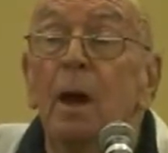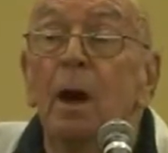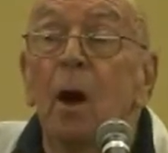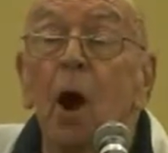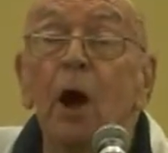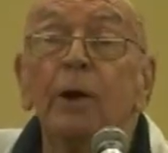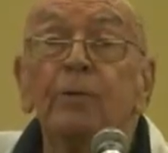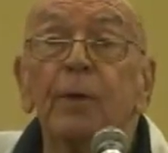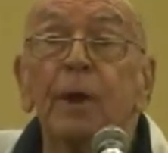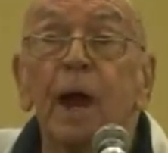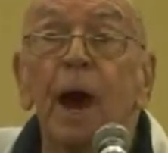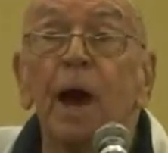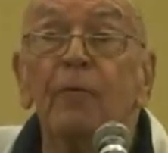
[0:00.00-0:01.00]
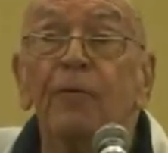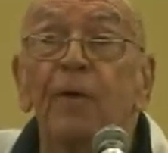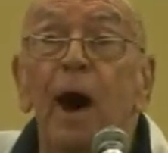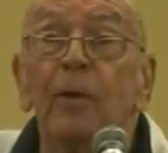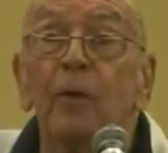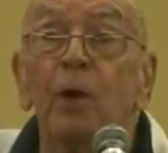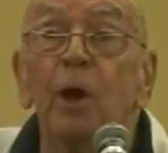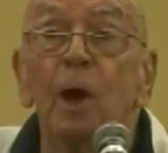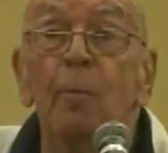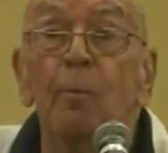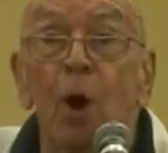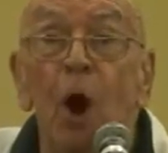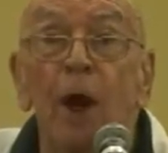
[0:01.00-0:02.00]
Art the Godfather
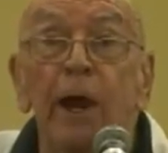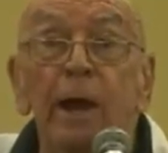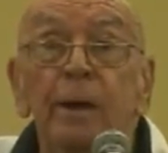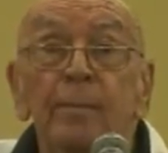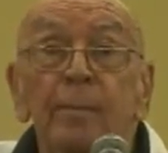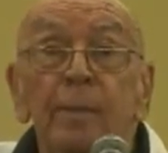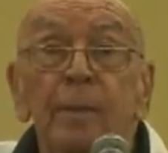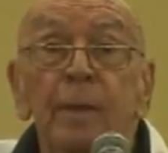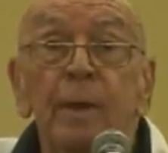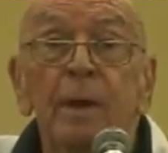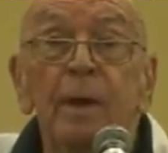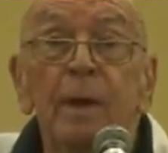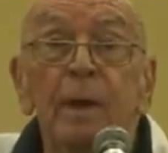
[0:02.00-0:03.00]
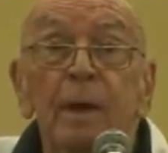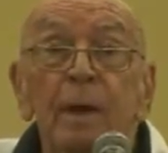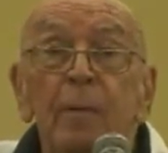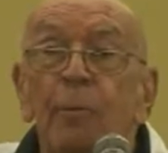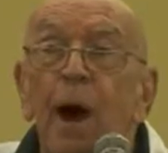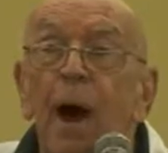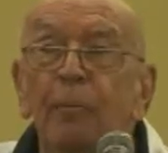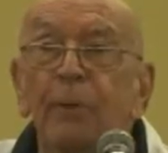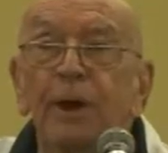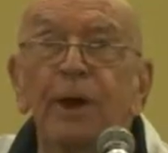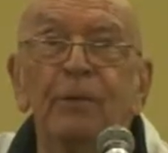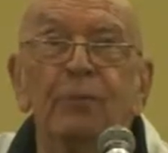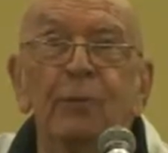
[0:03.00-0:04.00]
Lombardi, Bob
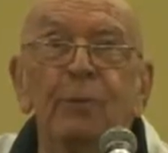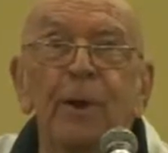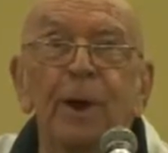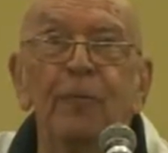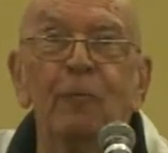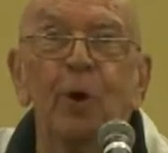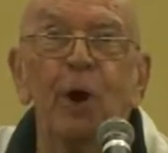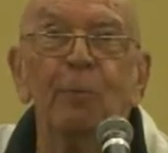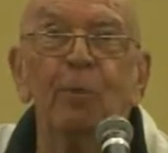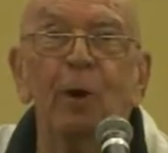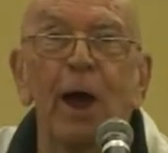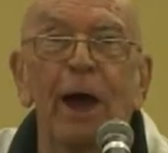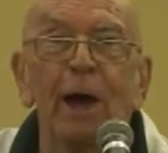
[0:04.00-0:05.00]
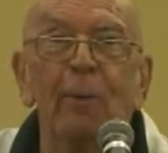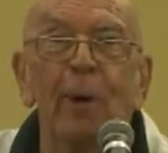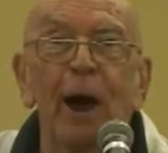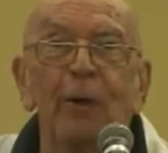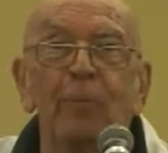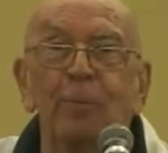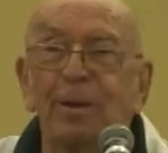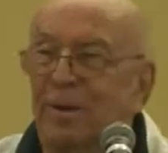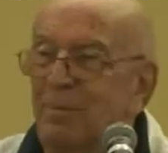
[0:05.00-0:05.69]
Bees would be very polite about it.